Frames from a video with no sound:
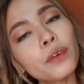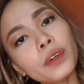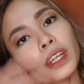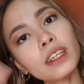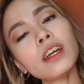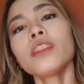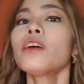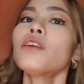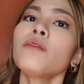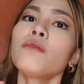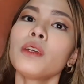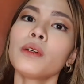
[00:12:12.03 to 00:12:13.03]
read
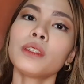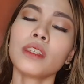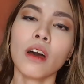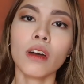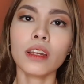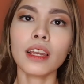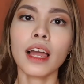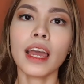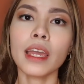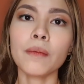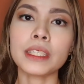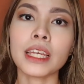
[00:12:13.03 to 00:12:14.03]
the reviews
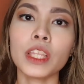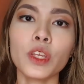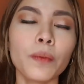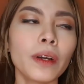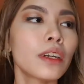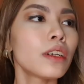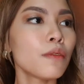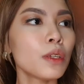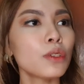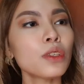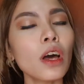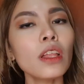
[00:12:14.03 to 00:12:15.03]
online. Basahin niyo yung mga
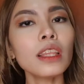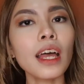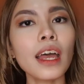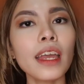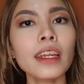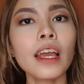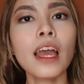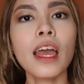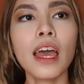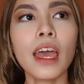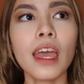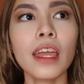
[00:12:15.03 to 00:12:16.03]
reviews online,
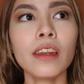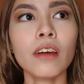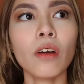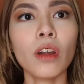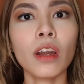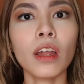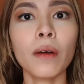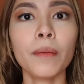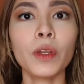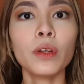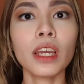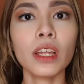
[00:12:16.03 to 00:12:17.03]
and or
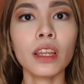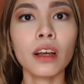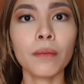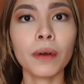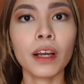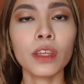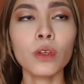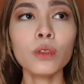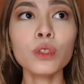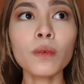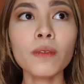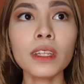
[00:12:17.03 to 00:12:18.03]
manood kayo ng mga
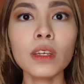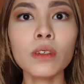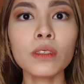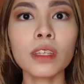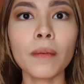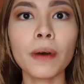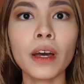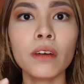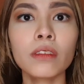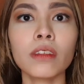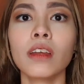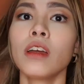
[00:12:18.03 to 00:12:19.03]
YouTube videos
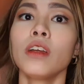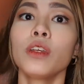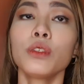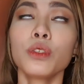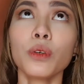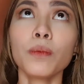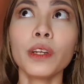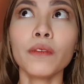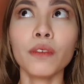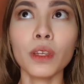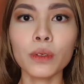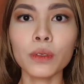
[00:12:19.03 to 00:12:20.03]
about YouTube
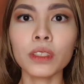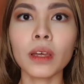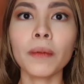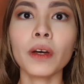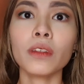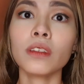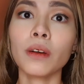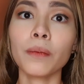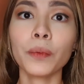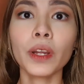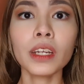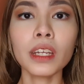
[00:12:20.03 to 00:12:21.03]
reviews about
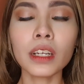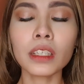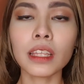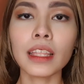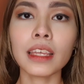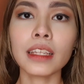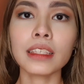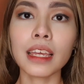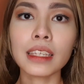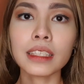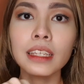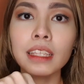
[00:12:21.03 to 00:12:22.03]
ng product, and then
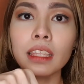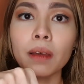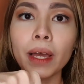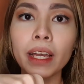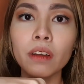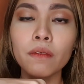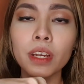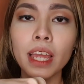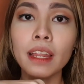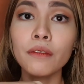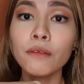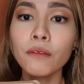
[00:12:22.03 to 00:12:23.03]
test it at the back of your
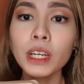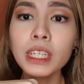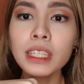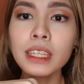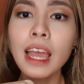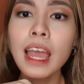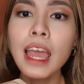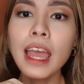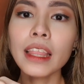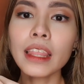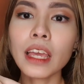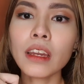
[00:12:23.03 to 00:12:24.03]
hand first.
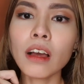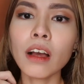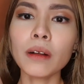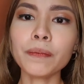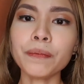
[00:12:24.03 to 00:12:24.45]
And then